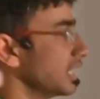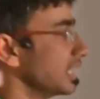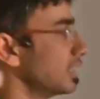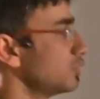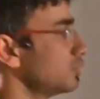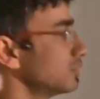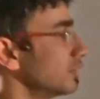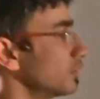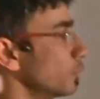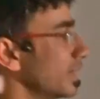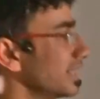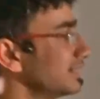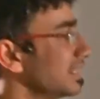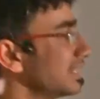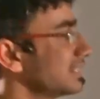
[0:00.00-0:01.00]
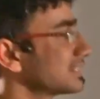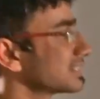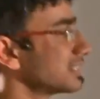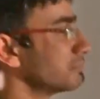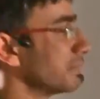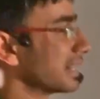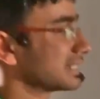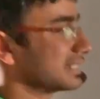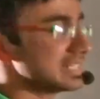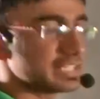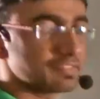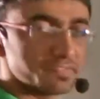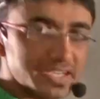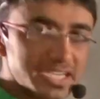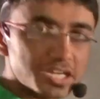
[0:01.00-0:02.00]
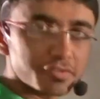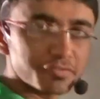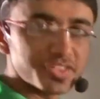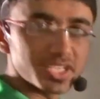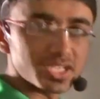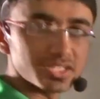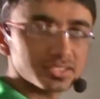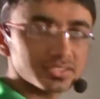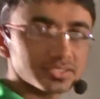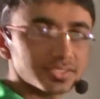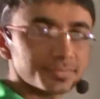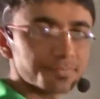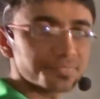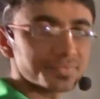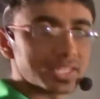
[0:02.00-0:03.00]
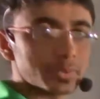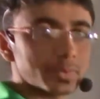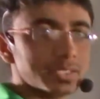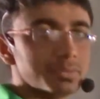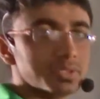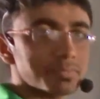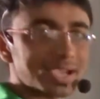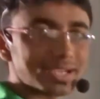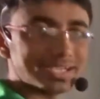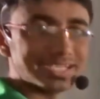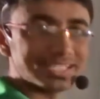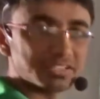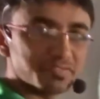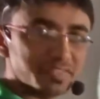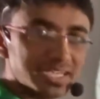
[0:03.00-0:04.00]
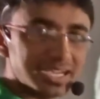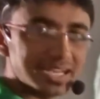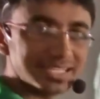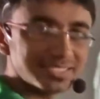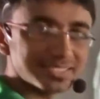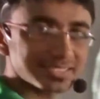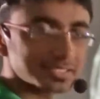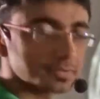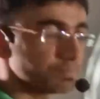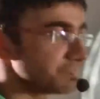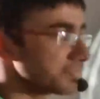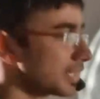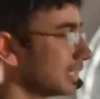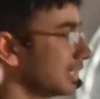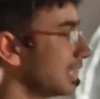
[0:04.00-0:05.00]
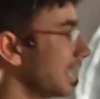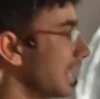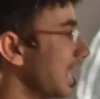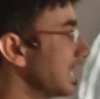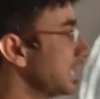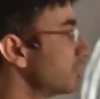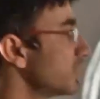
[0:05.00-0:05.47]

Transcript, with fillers: Now, when there is a magnetic field of the earth, there will be magnetic field lines. And